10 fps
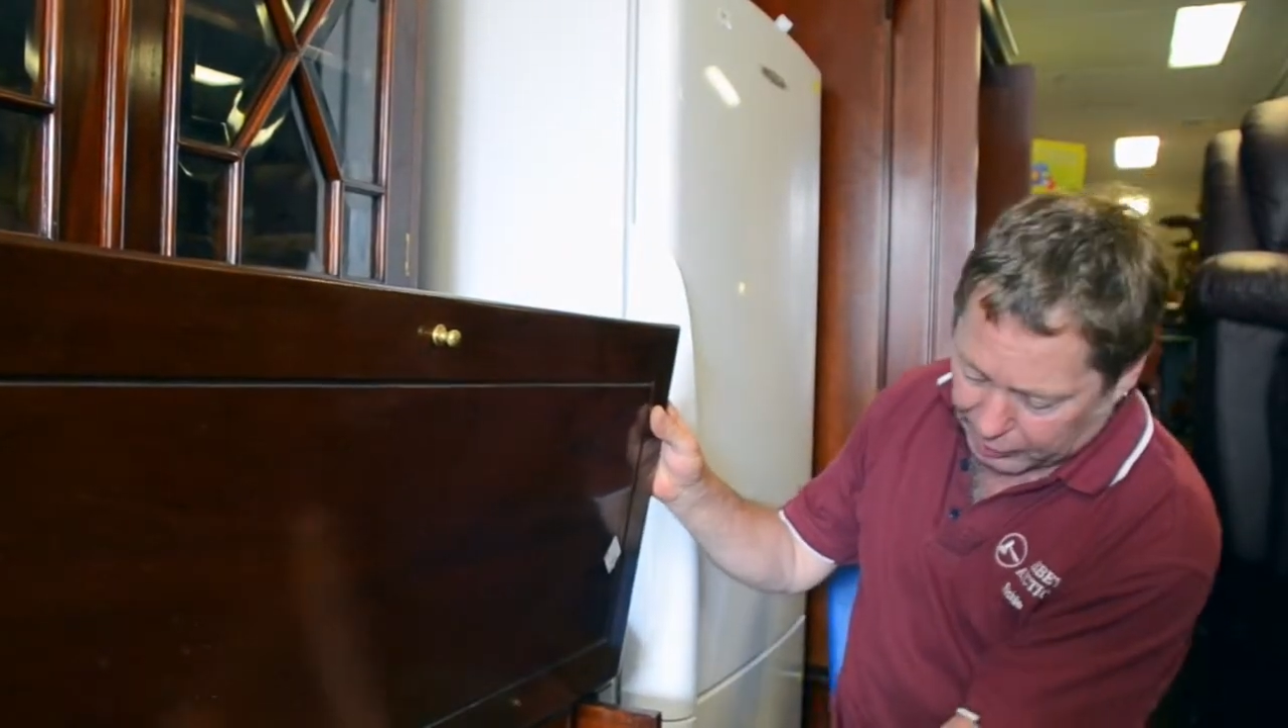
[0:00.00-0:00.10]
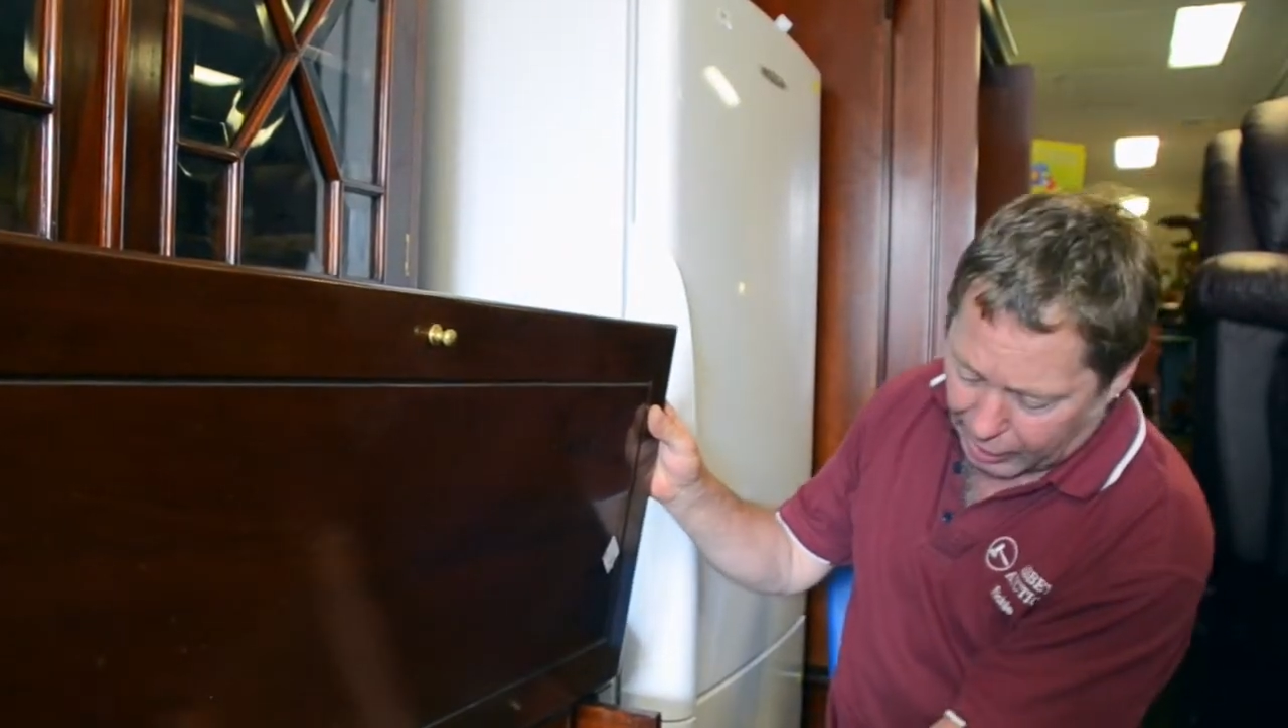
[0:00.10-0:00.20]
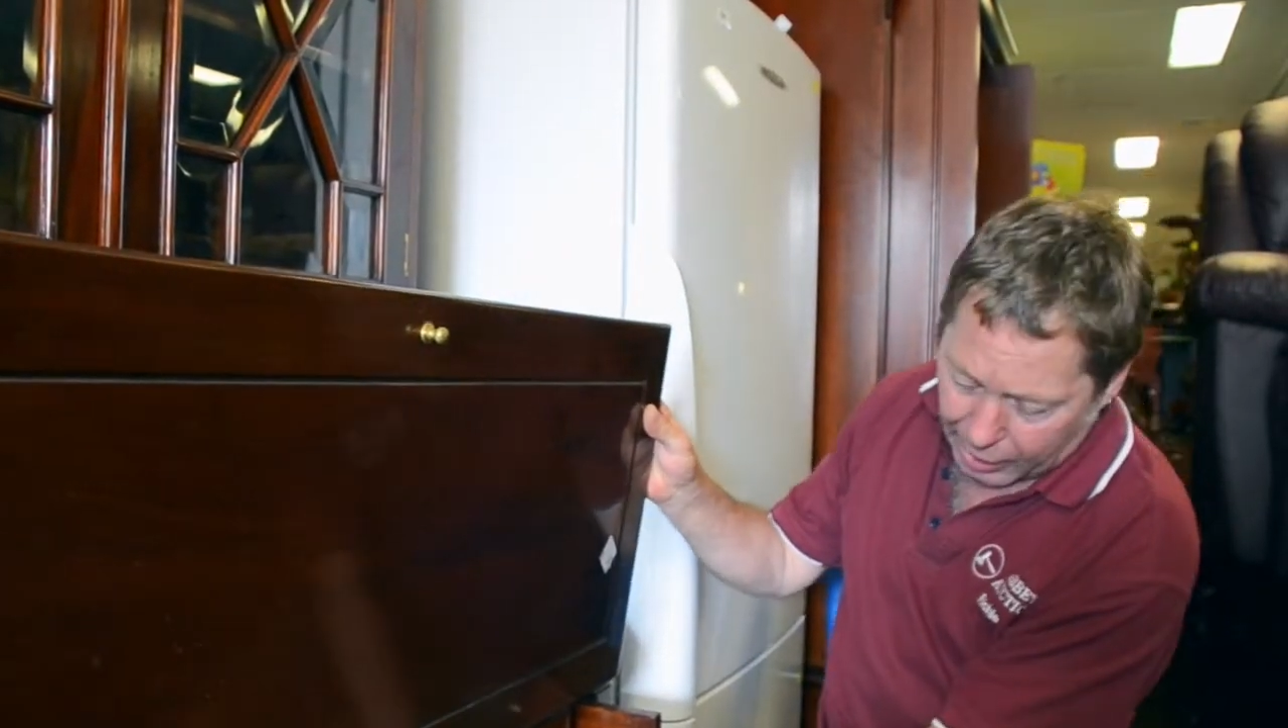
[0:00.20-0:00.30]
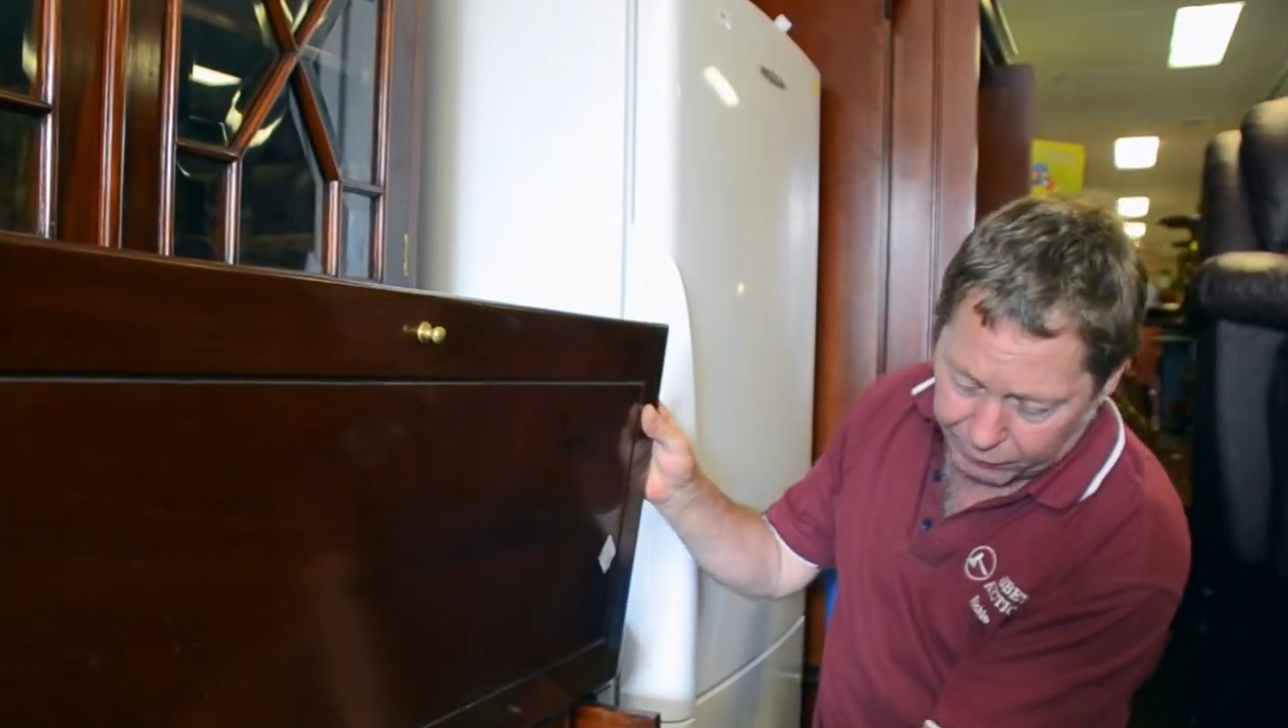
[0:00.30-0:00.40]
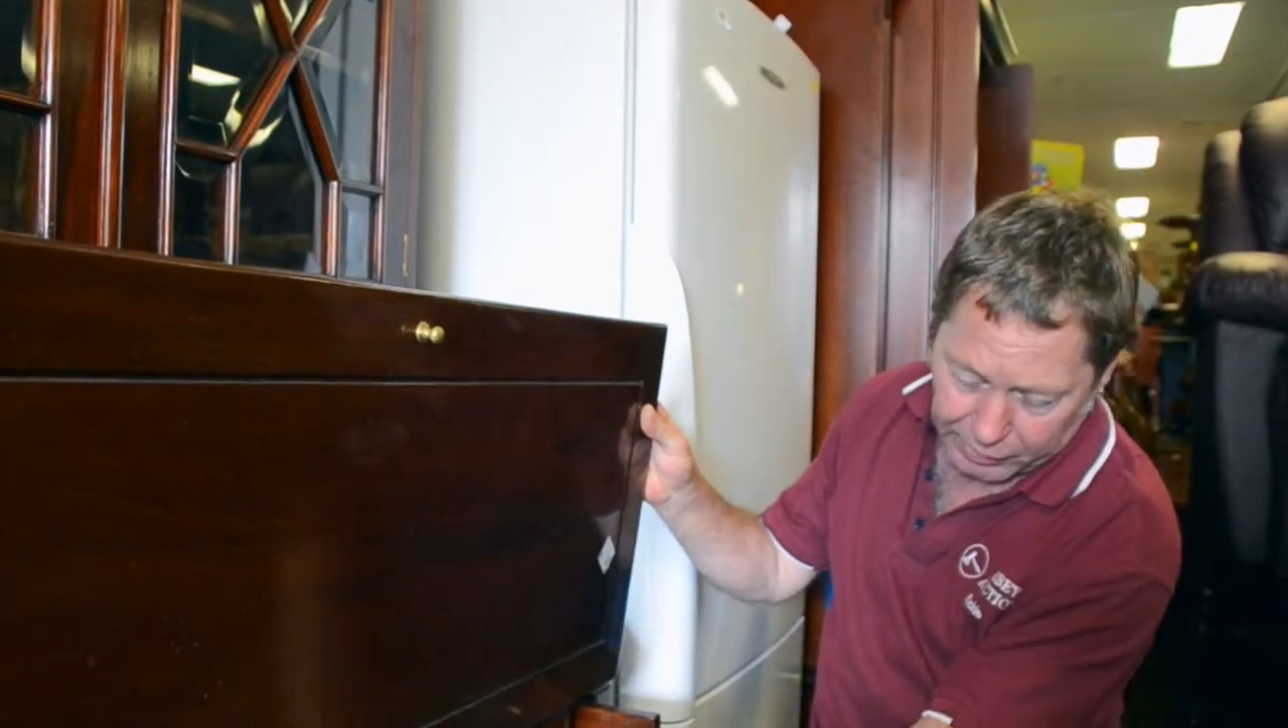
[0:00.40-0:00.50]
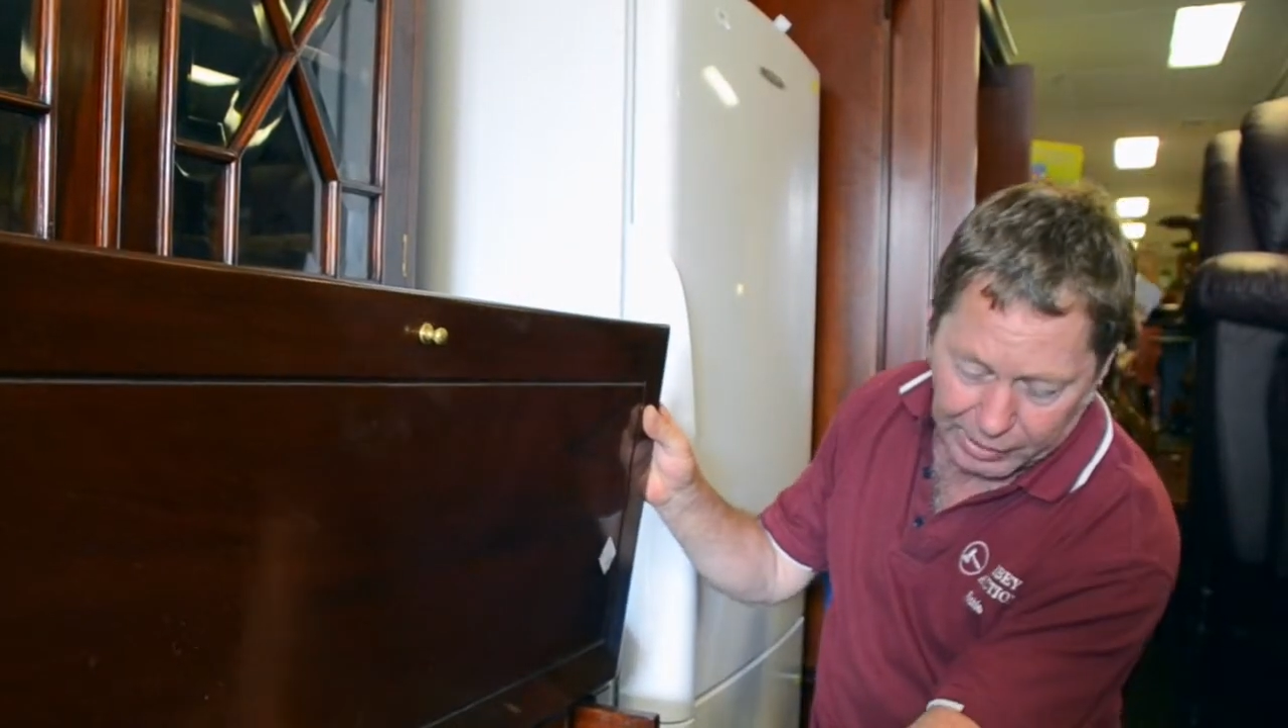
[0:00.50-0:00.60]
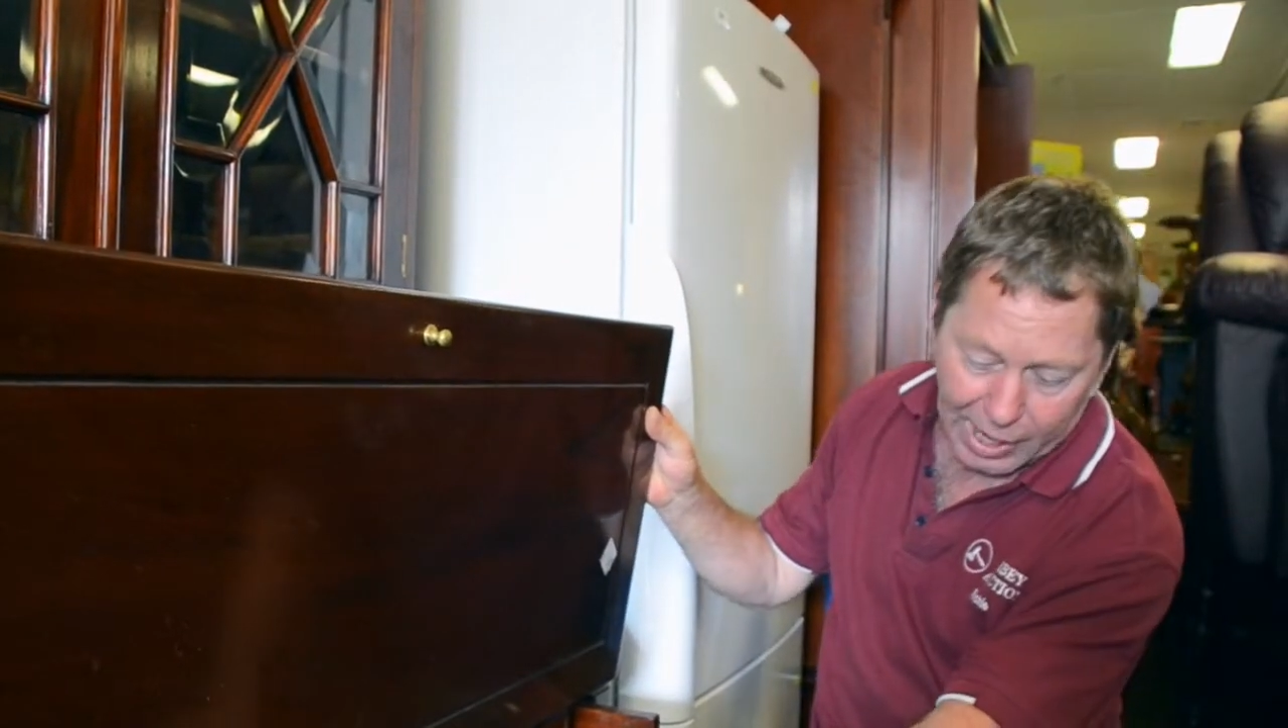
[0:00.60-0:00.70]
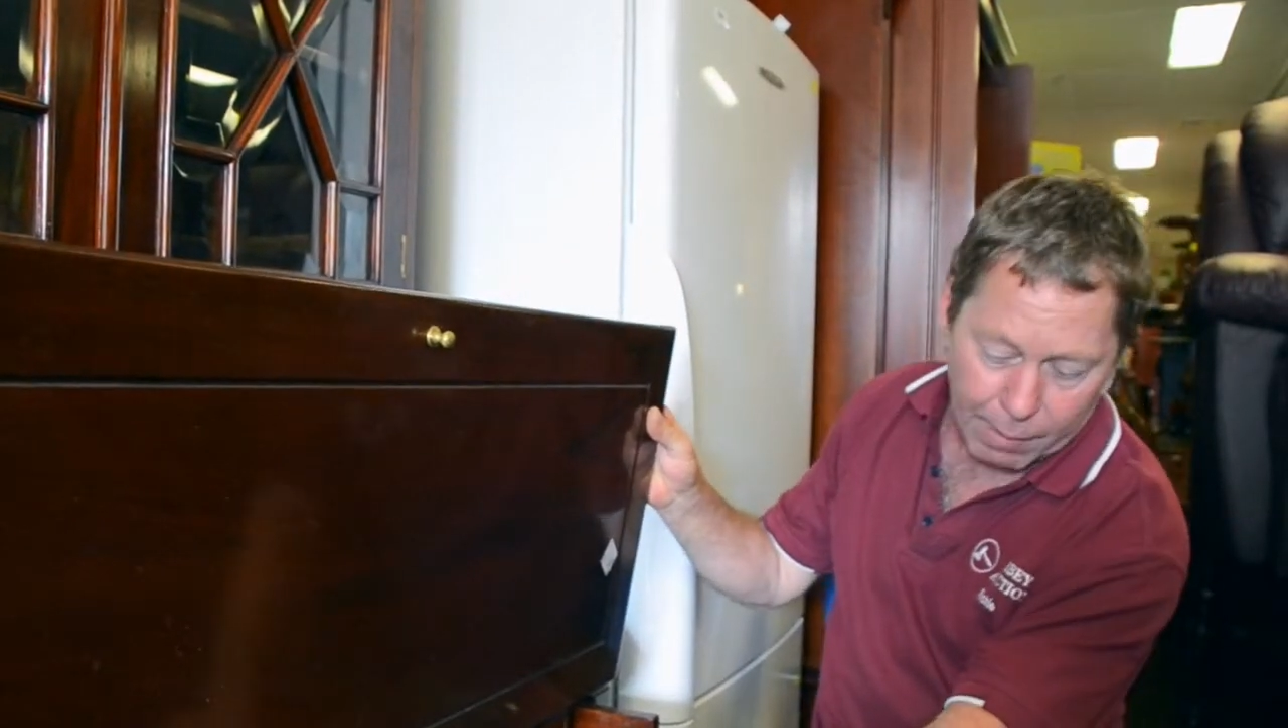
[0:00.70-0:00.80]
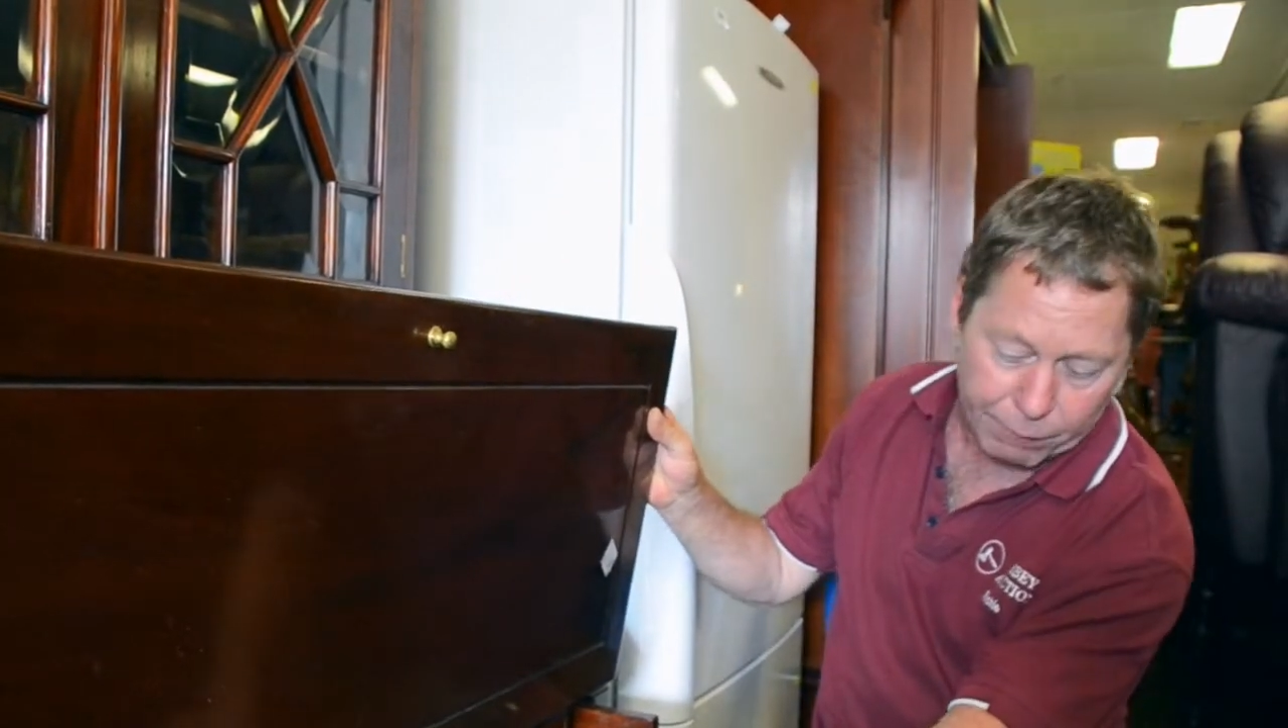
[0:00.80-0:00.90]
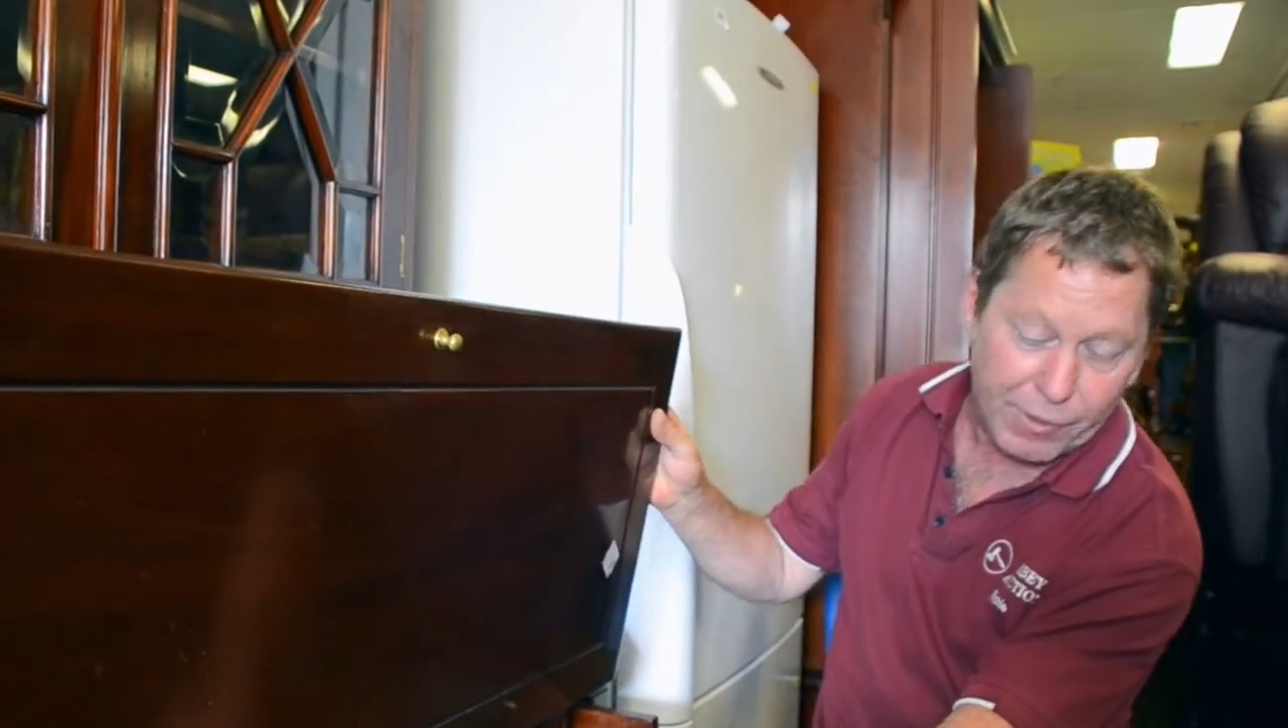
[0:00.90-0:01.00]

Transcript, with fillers: carving um,